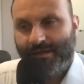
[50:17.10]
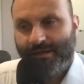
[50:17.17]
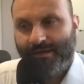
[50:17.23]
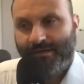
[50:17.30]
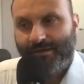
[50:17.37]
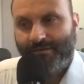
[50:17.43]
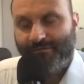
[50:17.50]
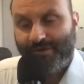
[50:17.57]

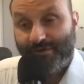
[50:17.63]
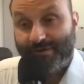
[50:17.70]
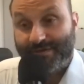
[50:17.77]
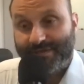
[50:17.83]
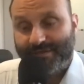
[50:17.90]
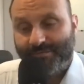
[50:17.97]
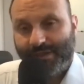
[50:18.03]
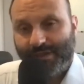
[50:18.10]
uh, very
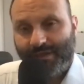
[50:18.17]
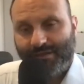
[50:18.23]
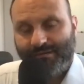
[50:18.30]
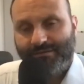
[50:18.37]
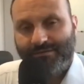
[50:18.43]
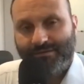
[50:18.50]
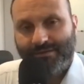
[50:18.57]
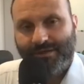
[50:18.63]
similar
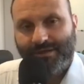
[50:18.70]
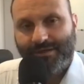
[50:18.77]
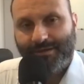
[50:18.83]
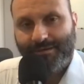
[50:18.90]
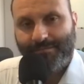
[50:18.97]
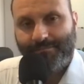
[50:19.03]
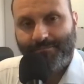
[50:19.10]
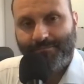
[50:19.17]

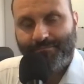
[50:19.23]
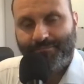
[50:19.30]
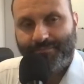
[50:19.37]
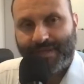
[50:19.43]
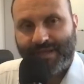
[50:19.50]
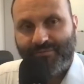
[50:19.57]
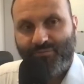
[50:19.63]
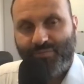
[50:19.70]
um,
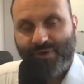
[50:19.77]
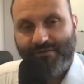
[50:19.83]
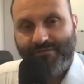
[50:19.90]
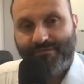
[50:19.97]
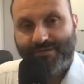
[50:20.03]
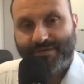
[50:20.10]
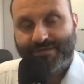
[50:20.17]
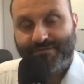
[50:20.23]

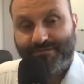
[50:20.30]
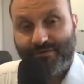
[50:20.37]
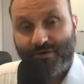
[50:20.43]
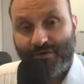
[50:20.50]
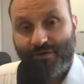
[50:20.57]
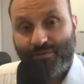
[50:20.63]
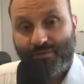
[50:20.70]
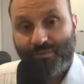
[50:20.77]
benefits
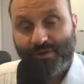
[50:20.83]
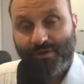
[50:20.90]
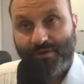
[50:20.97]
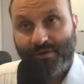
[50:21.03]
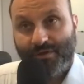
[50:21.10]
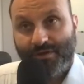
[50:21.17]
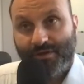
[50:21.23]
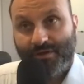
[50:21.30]
from
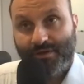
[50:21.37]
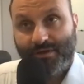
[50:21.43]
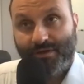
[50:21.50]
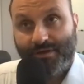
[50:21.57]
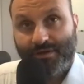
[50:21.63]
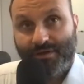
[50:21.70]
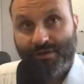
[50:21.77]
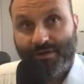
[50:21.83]

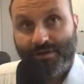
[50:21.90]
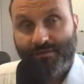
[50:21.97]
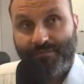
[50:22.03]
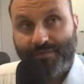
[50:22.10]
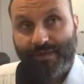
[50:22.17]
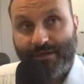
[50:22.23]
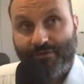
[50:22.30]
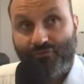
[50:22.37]

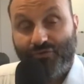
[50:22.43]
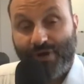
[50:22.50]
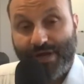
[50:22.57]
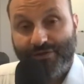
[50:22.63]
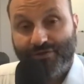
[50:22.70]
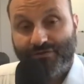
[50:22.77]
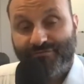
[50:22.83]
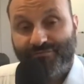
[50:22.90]

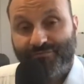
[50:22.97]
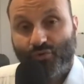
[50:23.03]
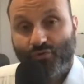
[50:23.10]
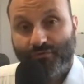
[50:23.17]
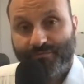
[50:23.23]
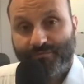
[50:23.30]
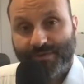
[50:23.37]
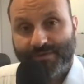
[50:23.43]
range of
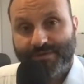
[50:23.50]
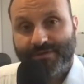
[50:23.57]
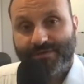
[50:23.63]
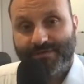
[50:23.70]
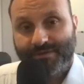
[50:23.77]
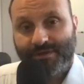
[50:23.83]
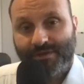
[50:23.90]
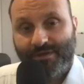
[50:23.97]
movement
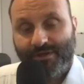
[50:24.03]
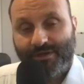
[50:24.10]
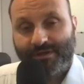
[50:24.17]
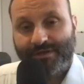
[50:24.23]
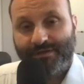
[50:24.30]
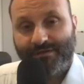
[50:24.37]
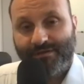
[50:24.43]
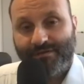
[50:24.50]
you know
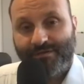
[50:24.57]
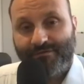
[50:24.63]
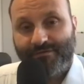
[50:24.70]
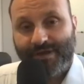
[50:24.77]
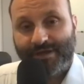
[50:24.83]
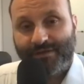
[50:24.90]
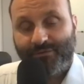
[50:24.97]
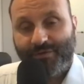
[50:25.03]
like the, the, the,
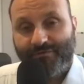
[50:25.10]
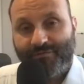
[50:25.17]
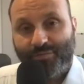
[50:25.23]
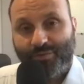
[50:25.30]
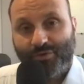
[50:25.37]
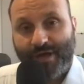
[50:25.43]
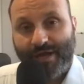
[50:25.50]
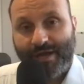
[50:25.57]
fact that we even
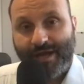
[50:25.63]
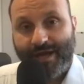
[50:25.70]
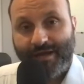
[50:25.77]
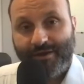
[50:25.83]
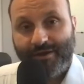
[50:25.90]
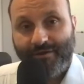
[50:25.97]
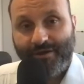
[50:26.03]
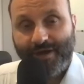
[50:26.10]
put our
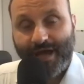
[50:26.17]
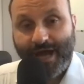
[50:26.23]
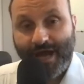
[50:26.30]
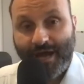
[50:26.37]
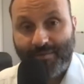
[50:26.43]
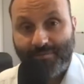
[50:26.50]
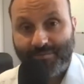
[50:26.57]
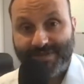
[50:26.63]
you know
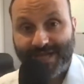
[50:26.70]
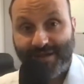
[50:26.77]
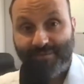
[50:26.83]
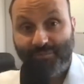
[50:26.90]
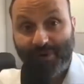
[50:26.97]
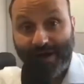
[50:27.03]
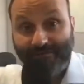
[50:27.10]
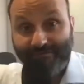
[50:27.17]
arms
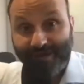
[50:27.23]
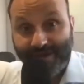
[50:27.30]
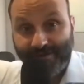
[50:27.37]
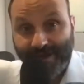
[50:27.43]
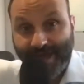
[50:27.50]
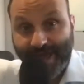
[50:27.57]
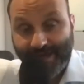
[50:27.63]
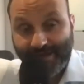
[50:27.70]
above our
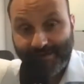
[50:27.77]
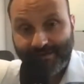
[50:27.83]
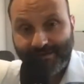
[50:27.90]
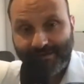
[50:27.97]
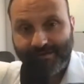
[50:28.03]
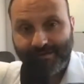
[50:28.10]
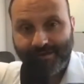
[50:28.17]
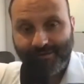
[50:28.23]
head
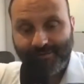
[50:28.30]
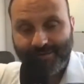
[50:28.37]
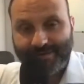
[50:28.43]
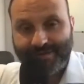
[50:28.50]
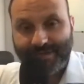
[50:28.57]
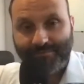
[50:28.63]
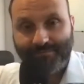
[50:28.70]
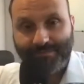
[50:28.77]
you know
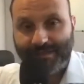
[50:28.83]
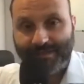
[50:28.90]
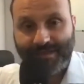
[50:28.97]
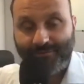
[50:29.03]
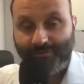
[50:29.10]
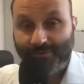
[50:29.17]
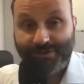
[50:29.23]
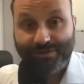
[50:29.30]
is something
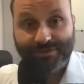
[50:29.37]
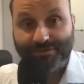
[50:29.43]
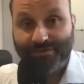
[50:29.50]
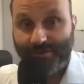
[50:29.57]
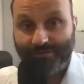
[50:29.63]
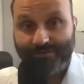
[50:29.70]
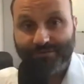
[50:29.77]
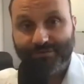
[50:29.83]
that we just
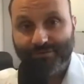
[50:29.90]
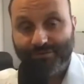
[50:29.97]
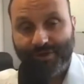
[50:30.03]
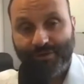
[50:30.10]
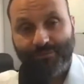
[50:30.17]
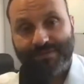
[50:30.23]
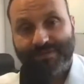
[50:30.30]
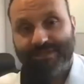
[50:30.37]
don't do
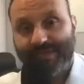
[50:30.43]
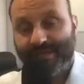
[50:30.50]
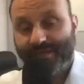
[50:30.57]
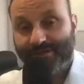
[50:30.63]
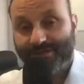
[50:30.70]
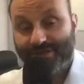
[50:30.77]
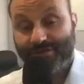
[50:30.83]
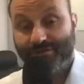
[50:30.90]
yet we see
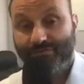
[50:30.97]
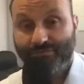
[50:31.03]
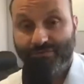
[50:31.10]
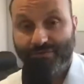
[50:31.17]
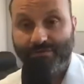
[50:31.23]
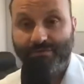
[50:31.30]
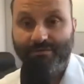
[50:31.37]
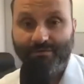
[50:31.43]
in
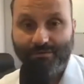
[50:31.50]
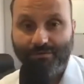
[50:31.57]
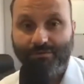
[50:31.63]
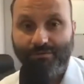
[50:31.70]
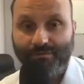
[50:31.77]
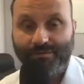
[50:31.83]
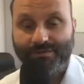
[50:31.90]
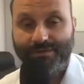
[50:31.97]
children
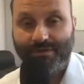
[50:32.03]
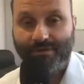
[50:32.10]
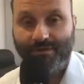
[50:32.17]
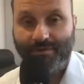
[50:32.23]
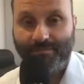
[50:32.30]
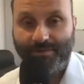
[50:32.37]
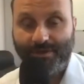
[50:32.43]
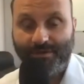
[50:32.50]
all the
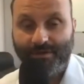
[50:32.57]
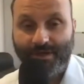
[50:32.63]
time you know